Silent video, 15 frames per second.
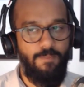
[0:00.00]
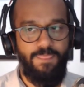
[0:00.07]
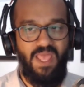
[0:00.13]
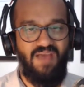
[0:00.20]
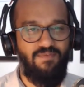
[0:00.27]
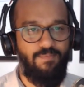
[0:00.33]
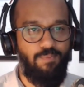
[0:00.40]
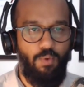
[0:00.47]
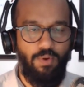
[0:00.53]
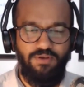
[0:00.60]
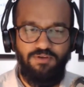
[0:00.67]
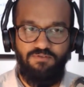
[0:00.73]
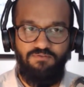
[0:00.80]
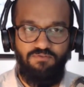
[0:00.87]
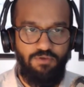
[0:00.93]
I have a
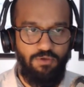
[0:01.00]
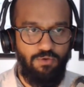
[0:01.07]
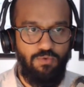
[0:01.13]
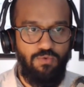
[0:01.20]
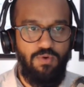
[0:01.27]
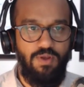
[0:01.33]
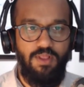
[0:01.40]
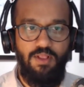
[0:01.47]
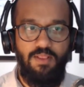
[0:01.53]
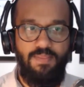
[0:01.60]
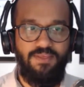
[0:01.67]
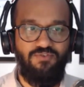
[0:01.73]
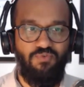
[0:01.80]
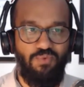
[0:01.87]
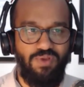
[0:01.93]
point of view
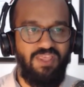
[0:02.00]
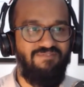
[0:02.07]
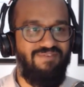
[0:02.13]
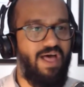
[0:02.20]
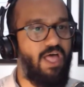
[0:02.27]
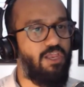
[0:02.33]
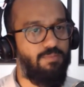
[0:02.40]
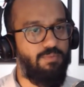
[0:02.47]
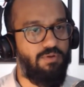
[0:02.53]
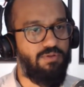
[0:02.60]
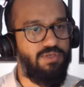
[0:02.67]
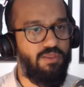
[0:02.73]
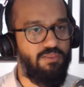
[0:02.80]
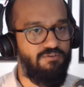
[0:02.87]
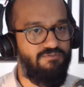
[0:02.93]
that's really valuable
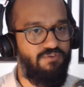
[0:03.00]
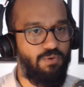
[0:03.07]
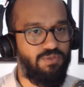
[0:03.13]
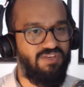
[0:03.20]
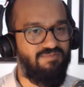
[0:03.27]
to other folks.